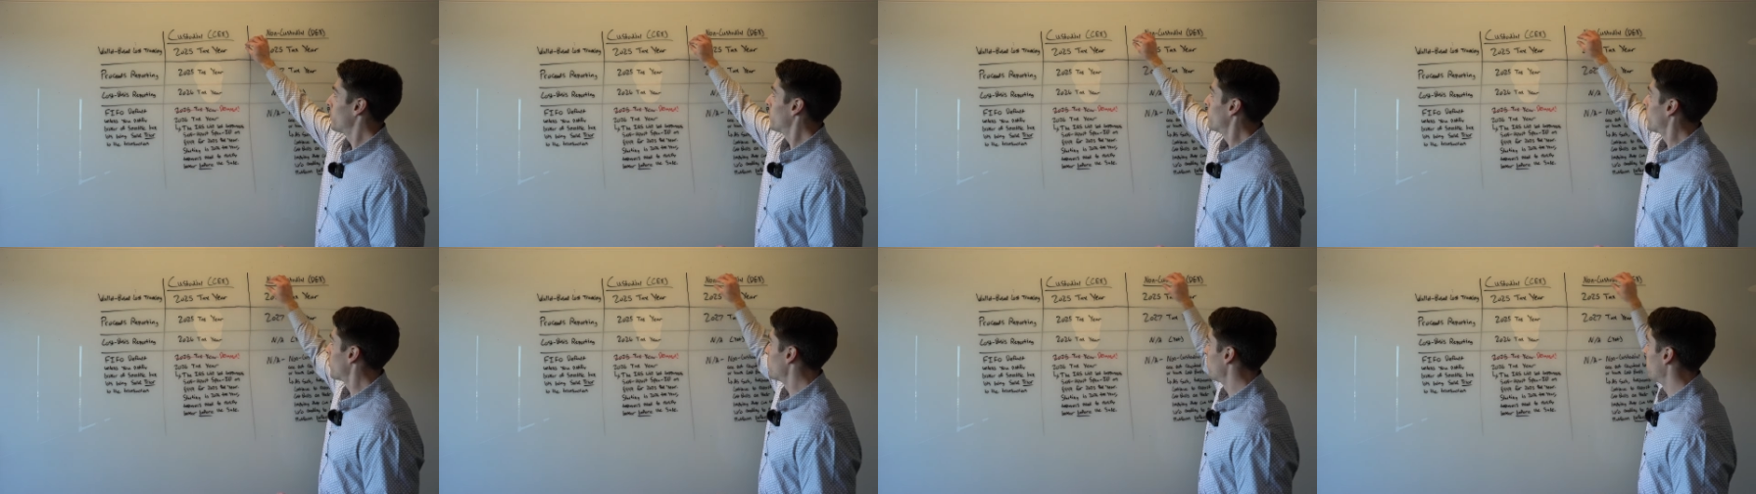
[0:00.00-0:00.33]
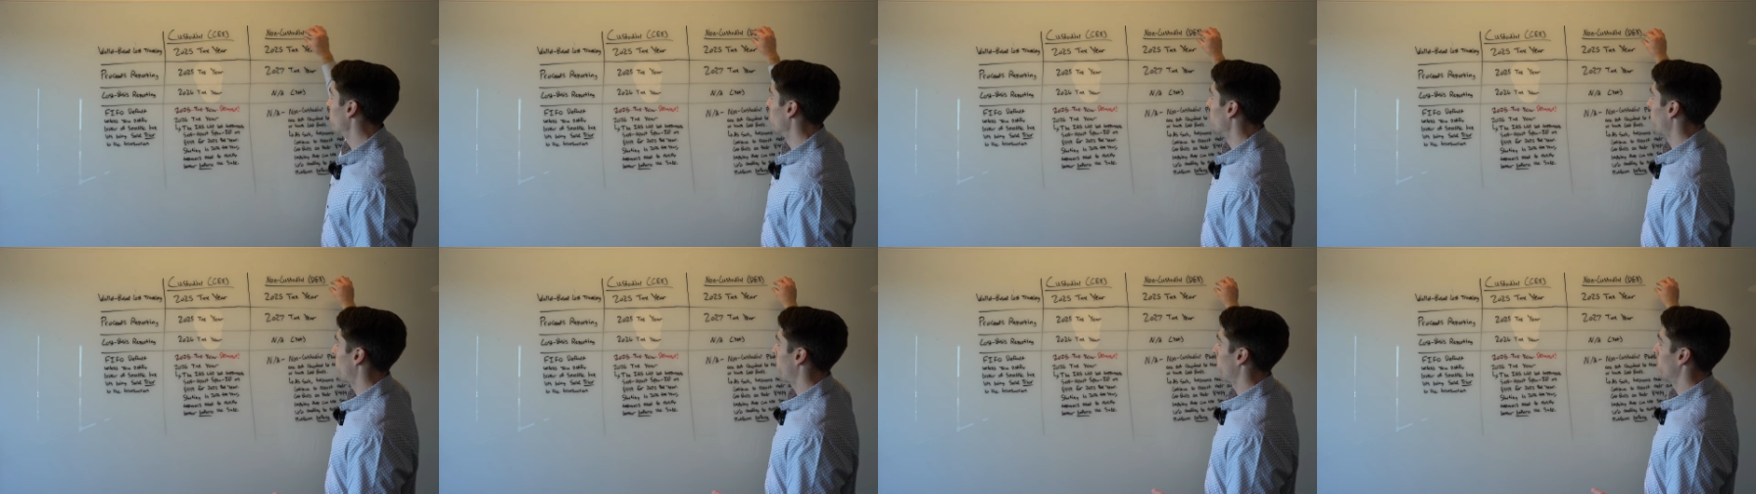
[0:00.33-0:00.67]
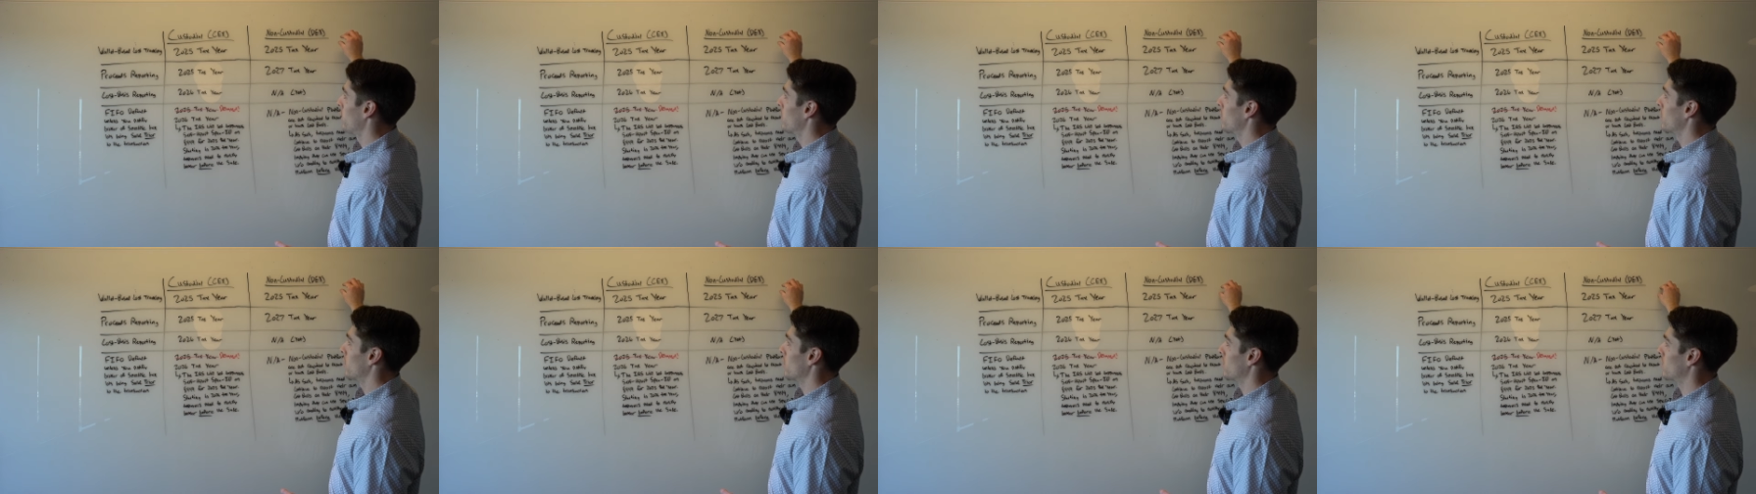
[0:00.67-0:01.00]
for both
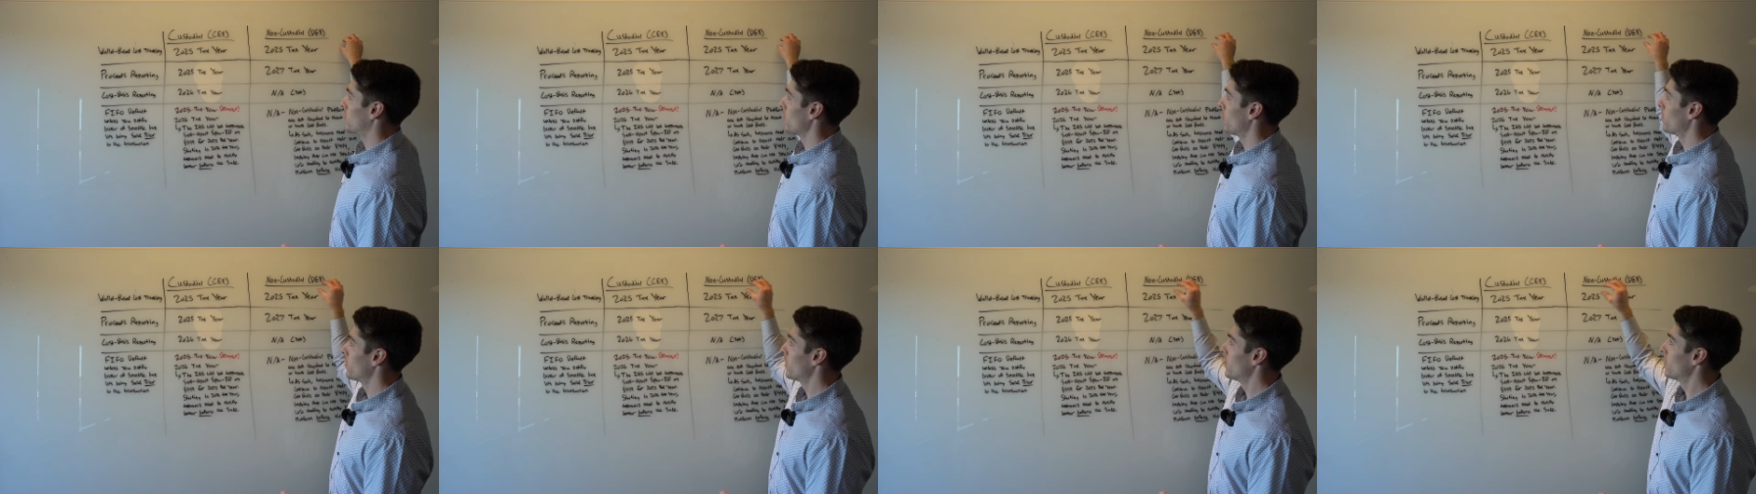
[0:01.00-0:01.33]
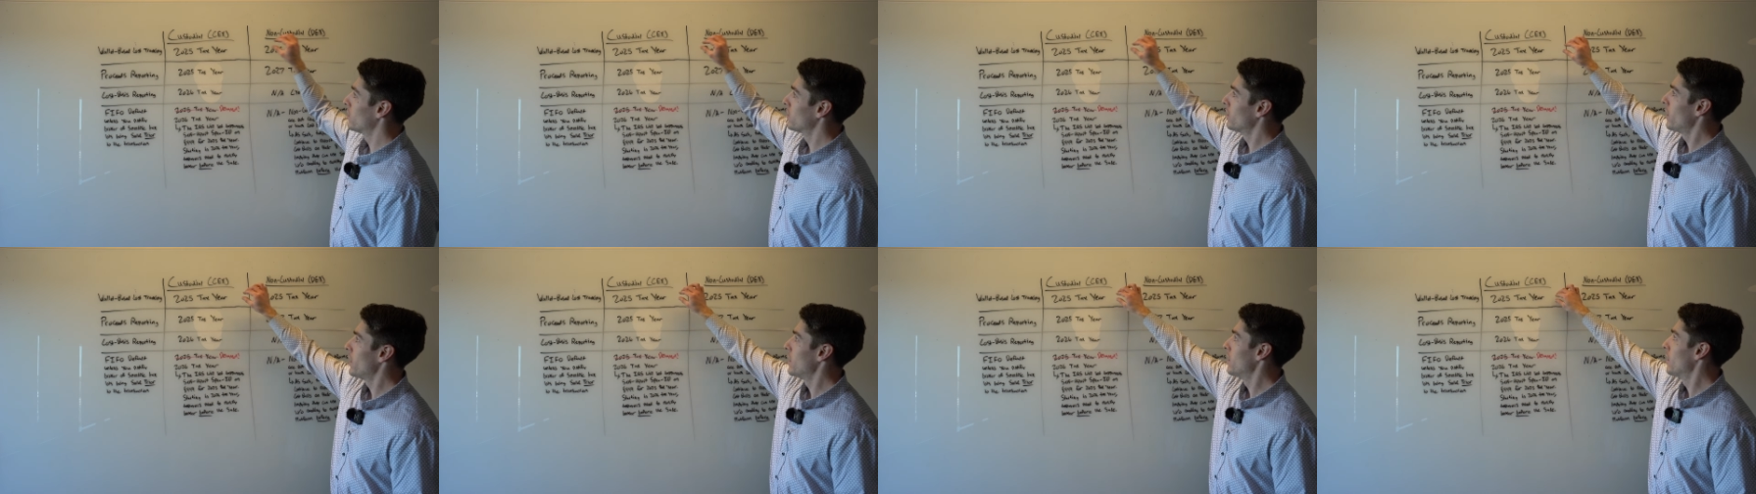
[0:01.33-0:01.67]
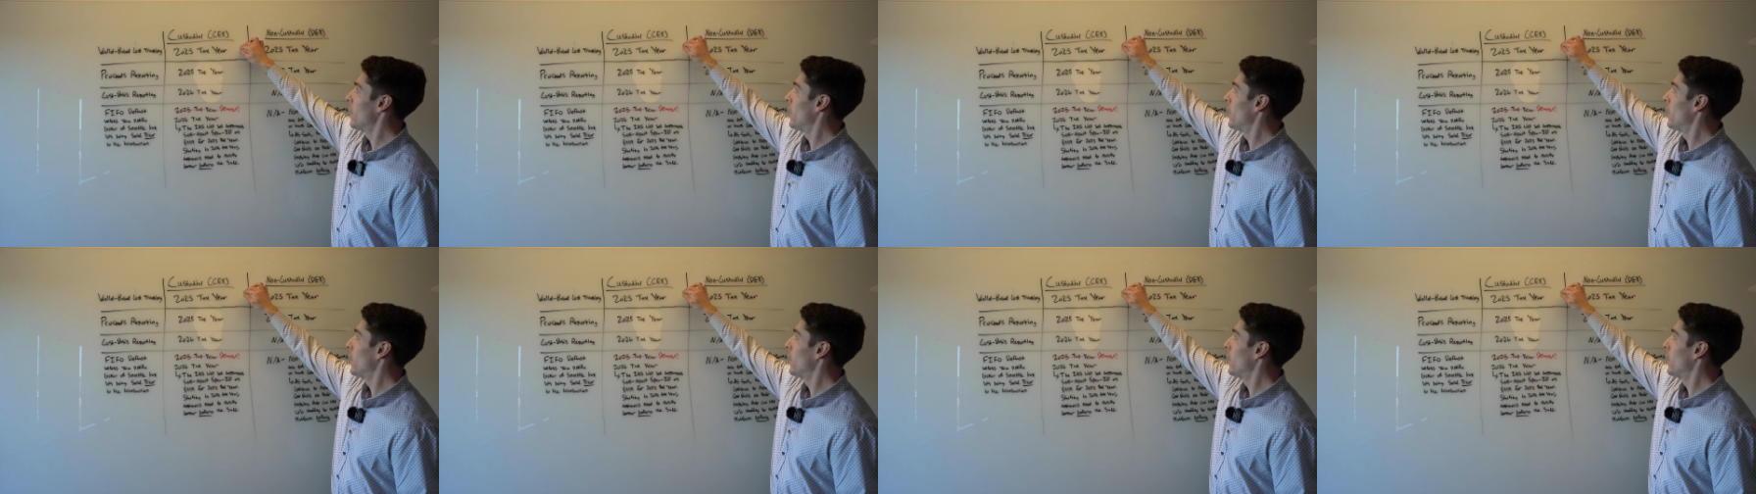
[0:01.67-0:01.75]
custodial and